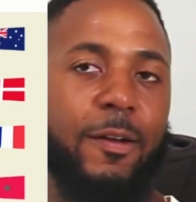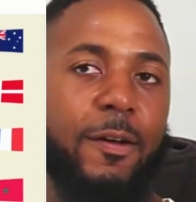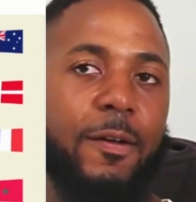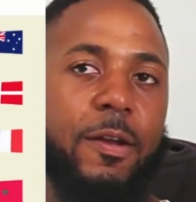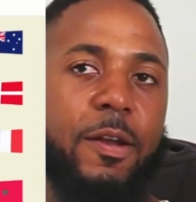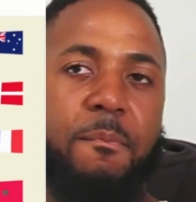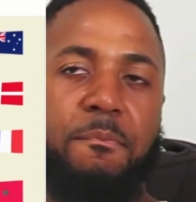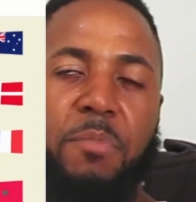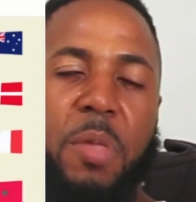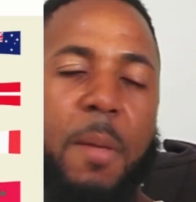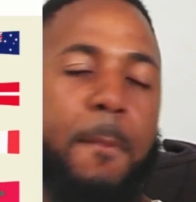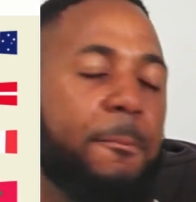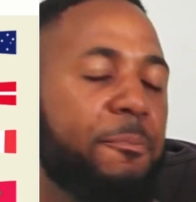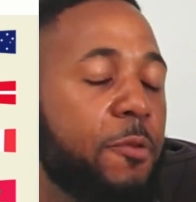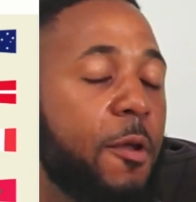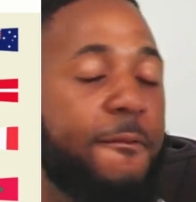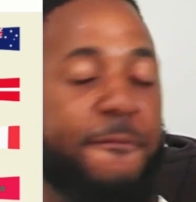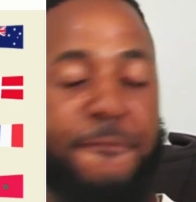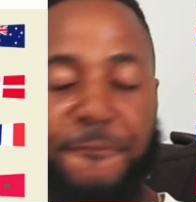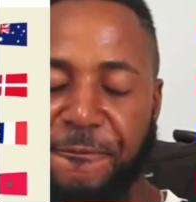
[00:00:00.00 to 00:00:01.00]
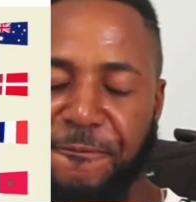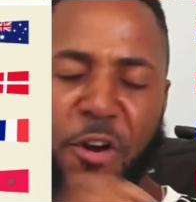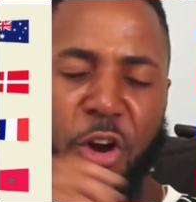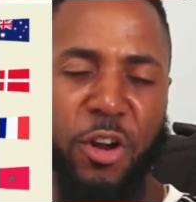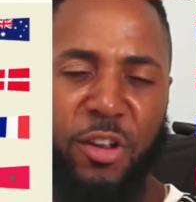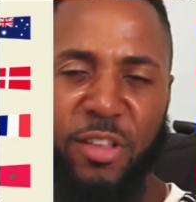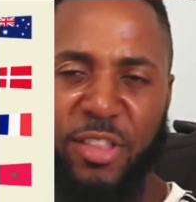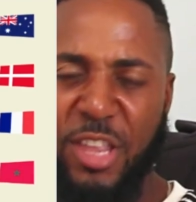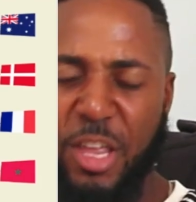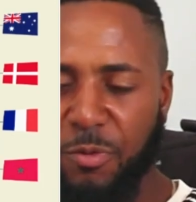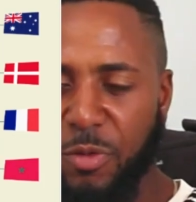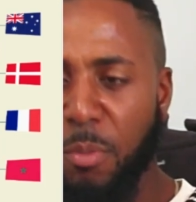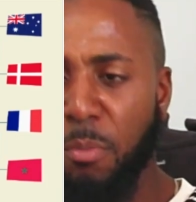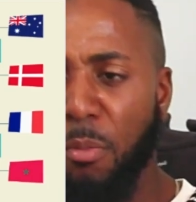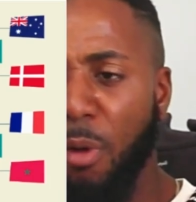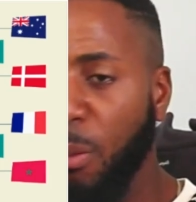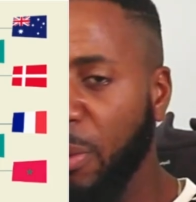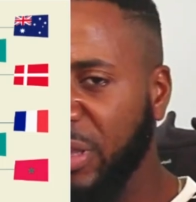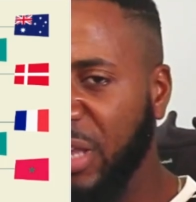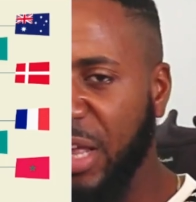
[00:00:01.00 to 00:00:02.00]
the first name, the
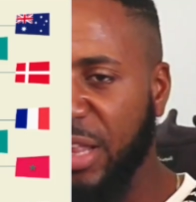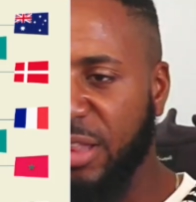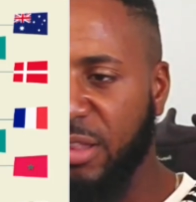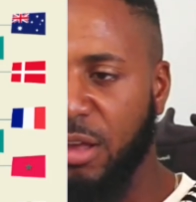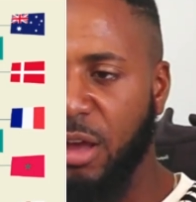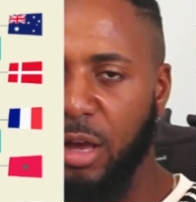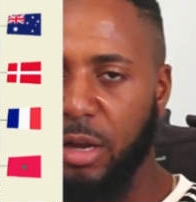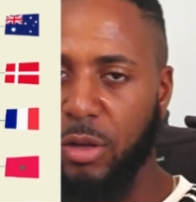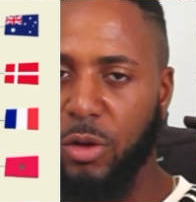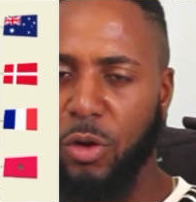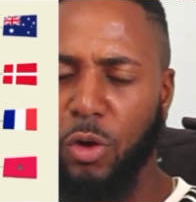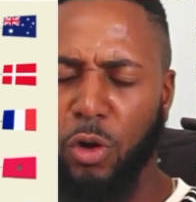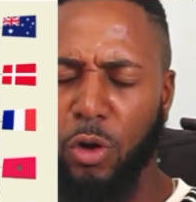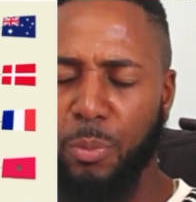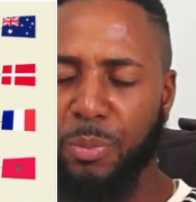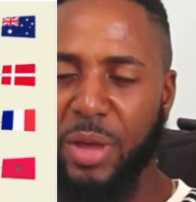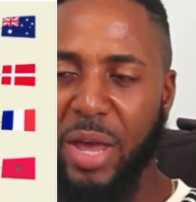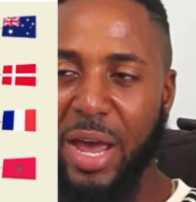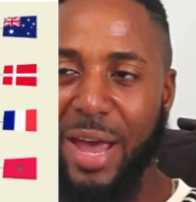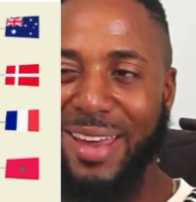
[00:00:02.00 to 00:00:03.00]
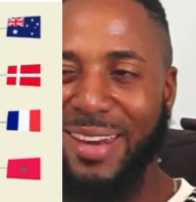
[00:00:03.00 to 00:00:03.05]
moment I saw Colombia, the